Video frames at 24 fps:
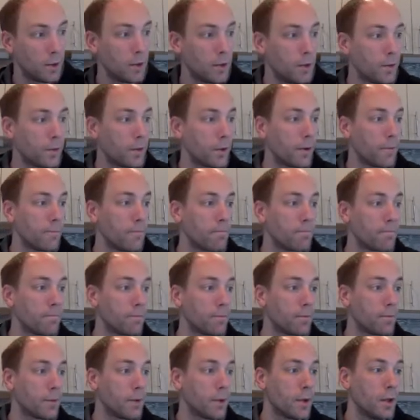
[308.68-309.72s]
Okay,
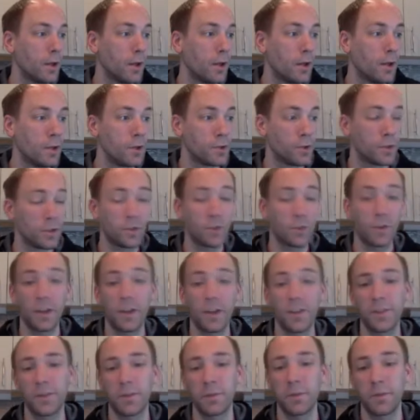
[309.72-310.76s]
so let's try and
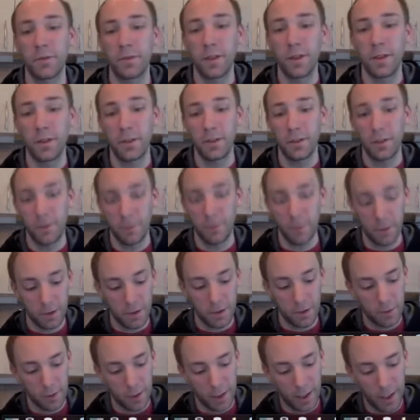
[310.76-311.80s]
simplify this as much as
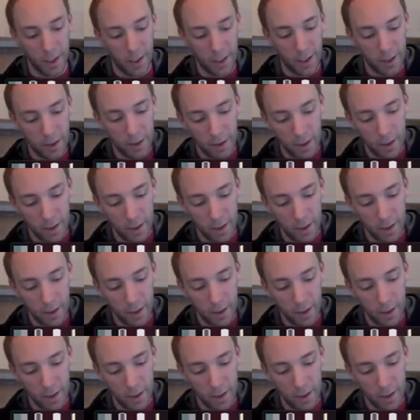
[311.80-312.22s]
we can.